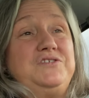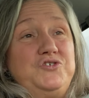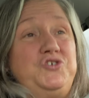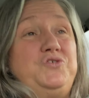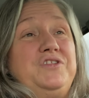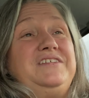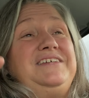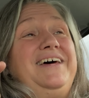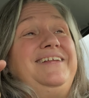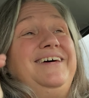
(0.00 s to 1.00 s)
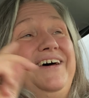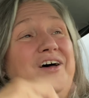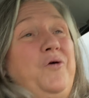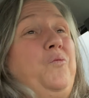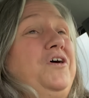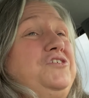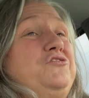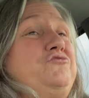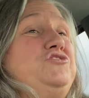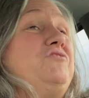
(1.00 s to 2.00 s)
So two to the tent, one to the
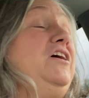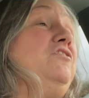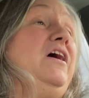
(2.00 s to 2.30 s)
refrigerator.